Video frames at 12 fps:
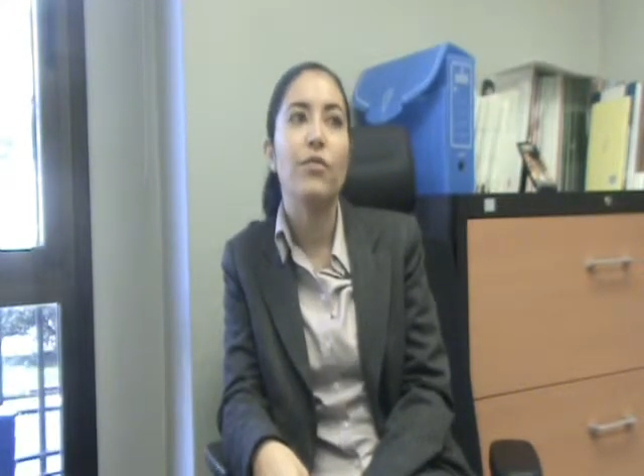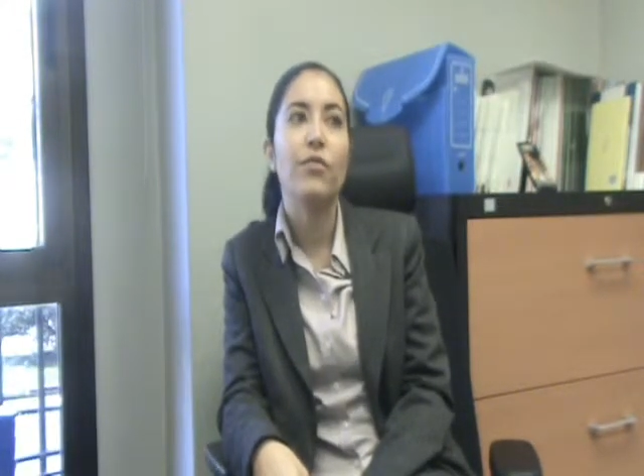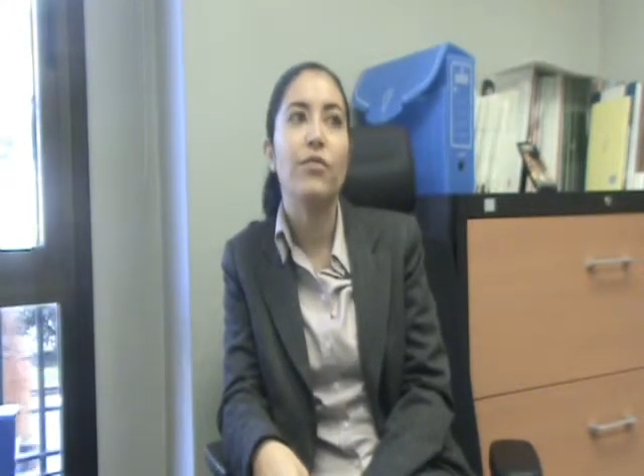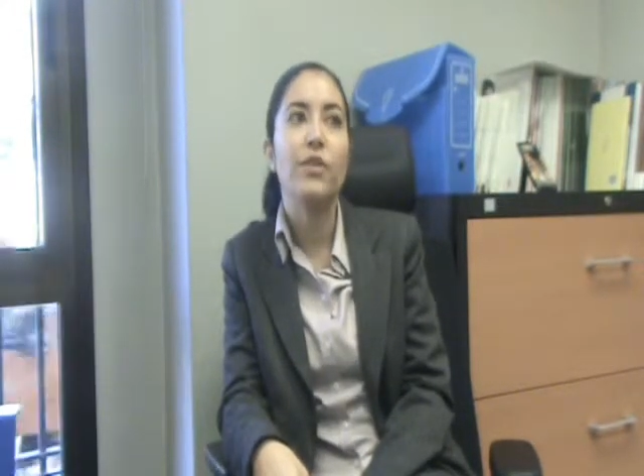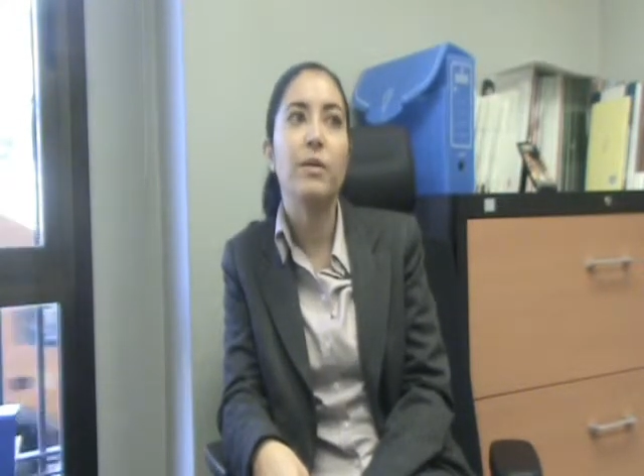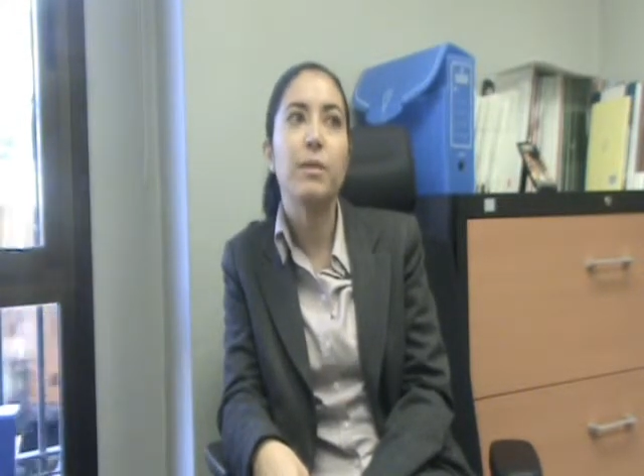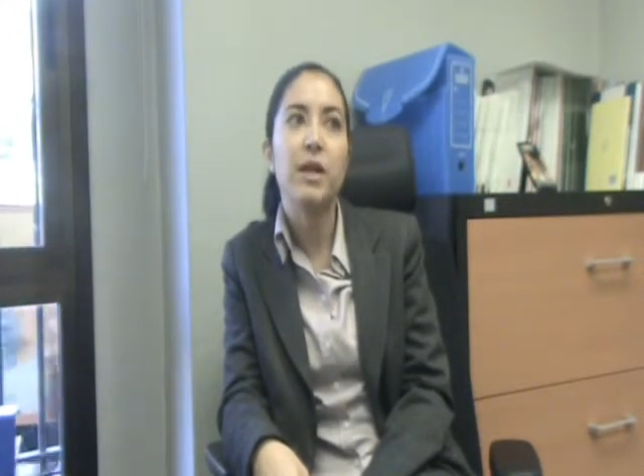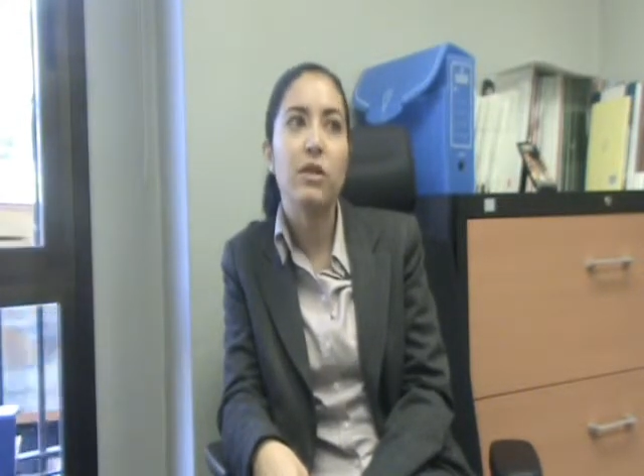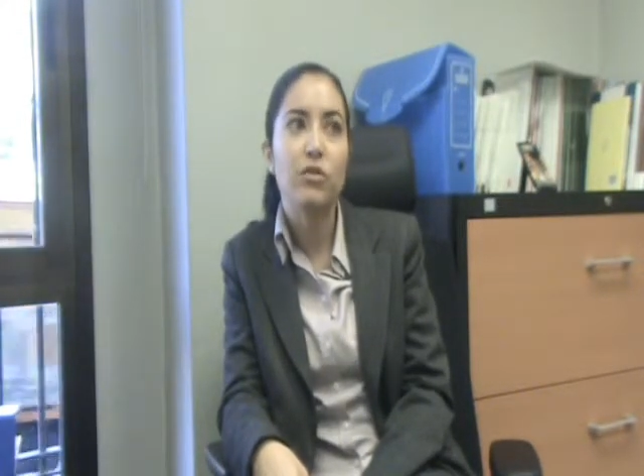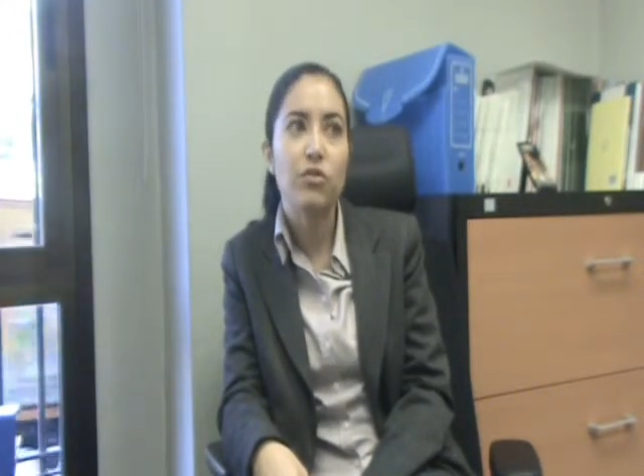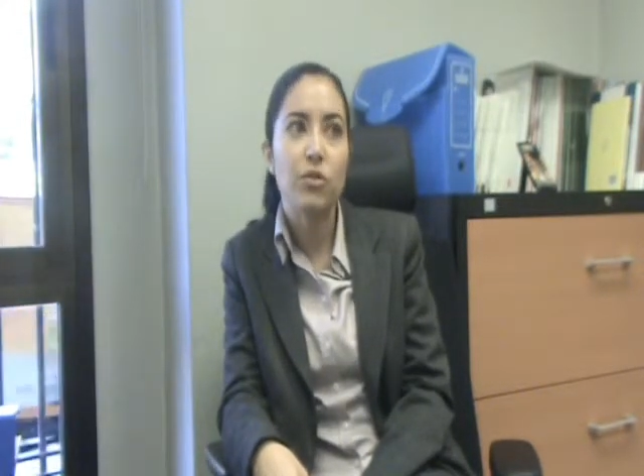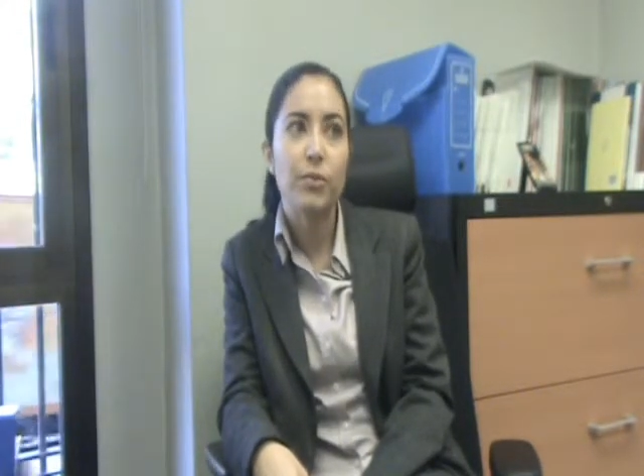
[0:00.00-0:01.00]
Female
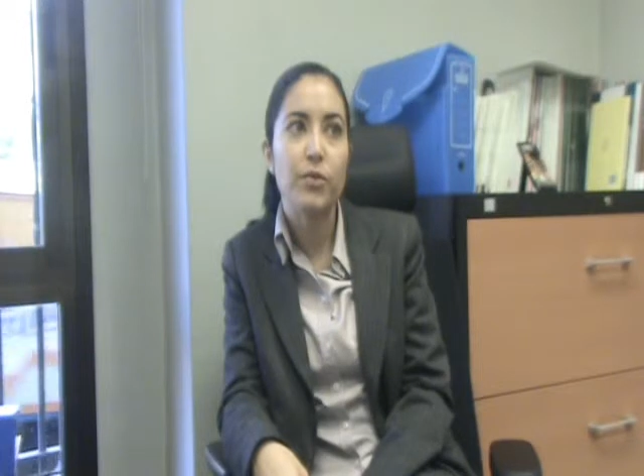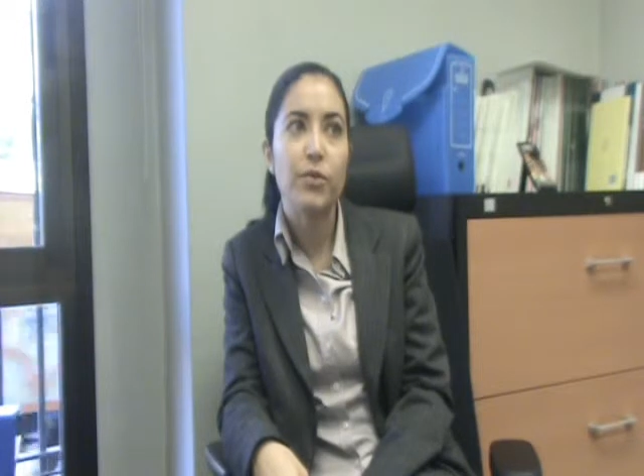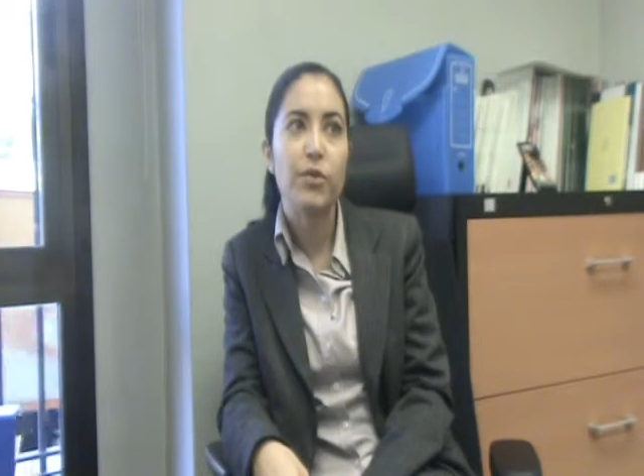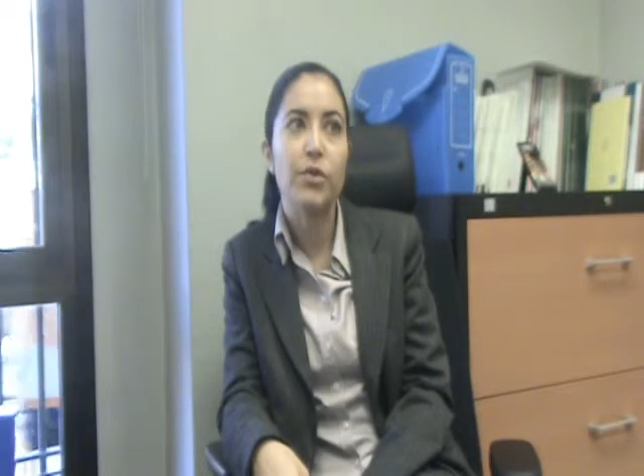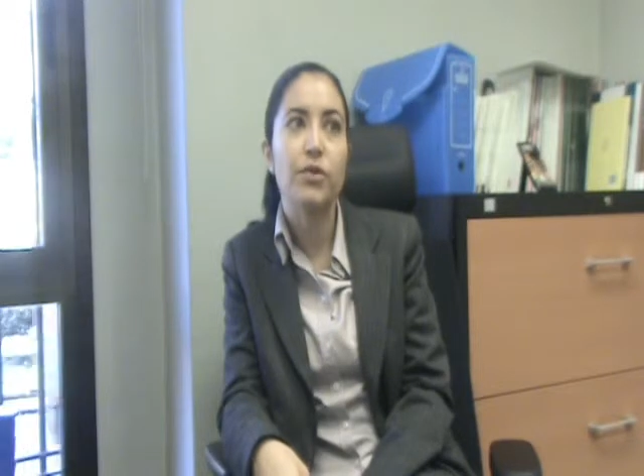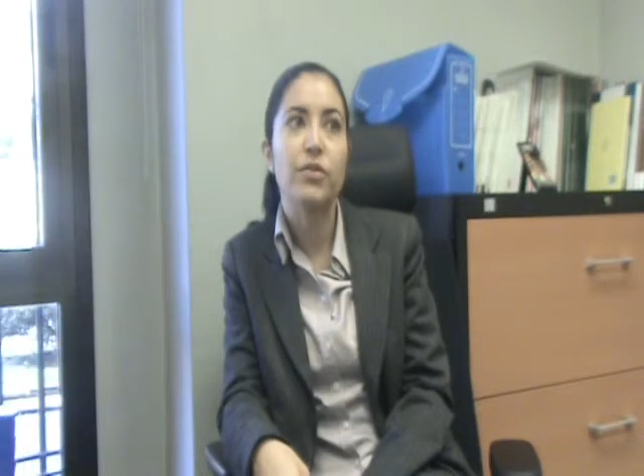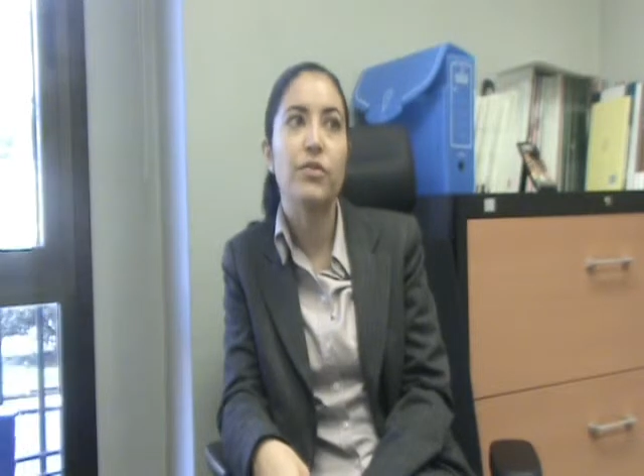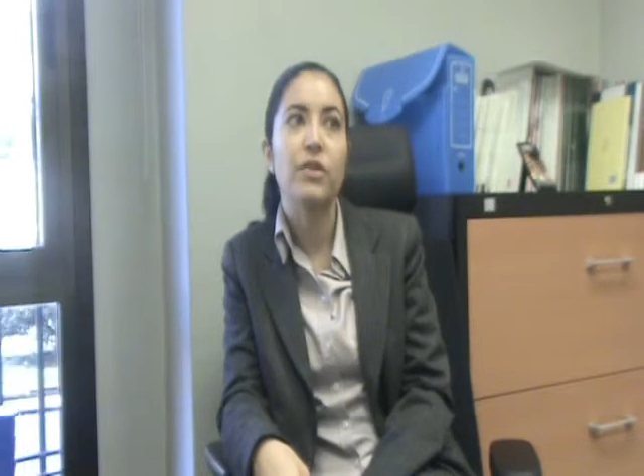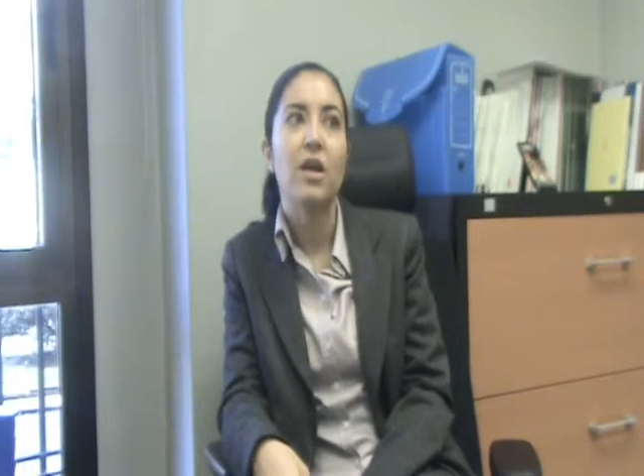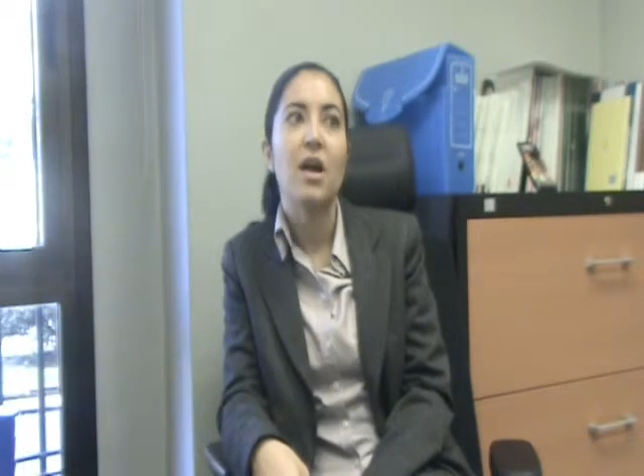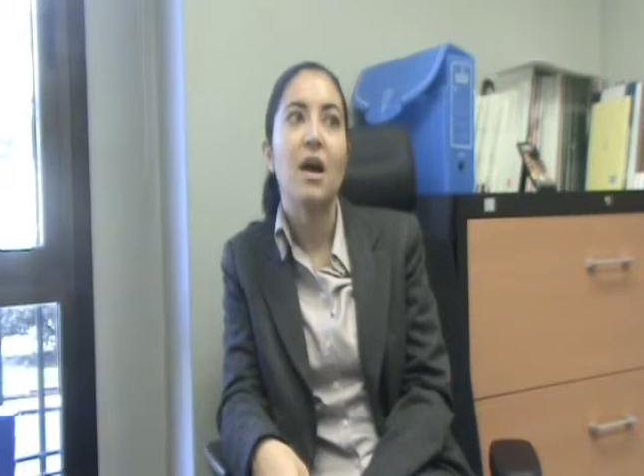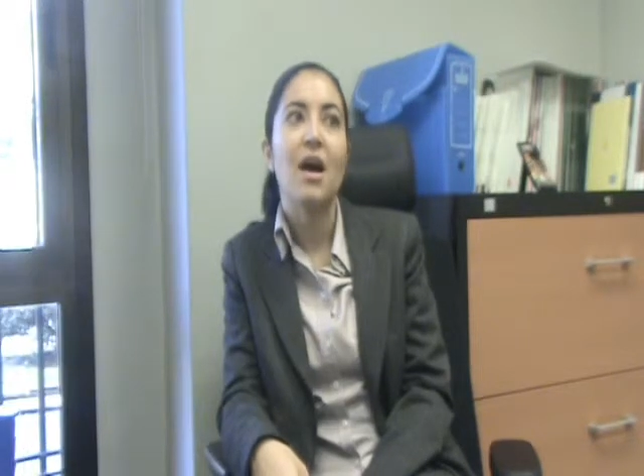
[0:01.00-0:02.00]
entrepreneurs